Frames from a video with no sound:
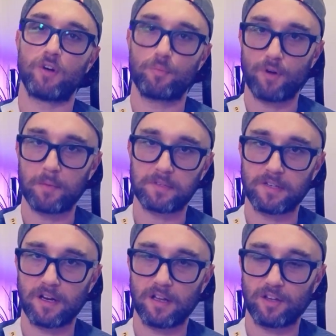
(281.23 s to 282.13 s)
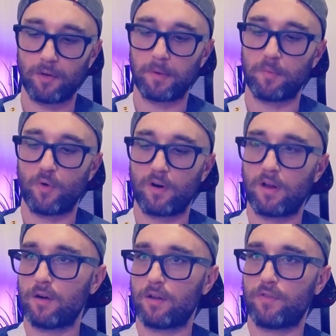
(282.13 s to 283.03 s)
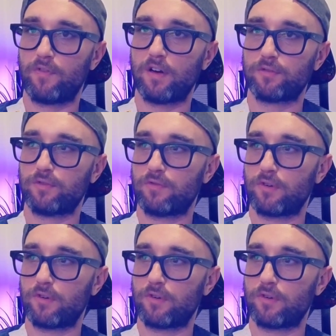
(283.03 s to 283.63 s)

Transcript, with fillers: So I prompted it a little bit more. Here are the final two